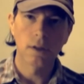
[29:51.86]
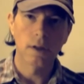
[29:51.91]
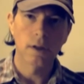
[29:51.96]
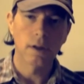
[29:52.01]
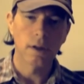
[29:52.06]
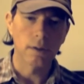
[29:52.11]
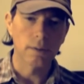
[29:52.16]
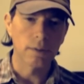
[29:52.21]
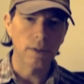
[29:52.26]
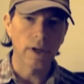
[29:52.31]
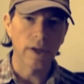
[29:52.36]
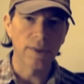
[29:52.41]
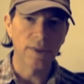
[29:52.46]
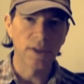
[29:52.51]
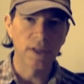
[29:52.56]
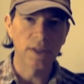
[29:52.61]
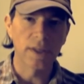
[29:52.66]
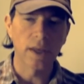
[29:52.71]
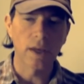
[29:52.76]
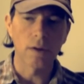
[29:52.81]
I
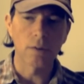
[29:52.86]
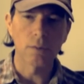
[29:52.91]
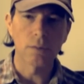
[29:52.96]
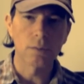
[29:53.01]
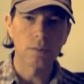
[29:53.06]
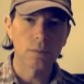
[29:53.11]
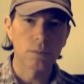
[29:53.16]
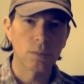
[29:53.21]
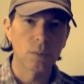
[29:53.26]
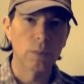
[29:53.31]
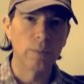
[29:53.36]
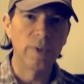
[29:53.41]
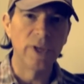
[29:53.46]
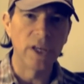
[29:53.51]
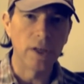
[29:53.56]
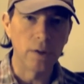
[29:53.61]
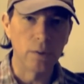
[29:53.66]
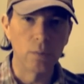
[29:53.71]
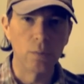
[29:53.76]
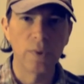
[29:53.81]
think that will
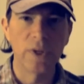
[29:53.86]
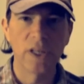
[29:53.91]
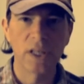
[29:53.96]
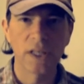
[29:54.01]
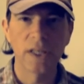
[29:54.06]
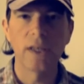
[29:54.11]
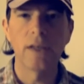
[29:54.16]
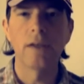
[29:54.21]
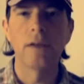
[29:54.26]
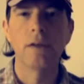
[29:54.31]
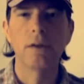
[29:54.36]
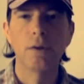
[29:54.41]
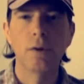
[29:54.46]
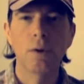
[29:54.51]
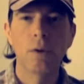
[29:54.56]
be really,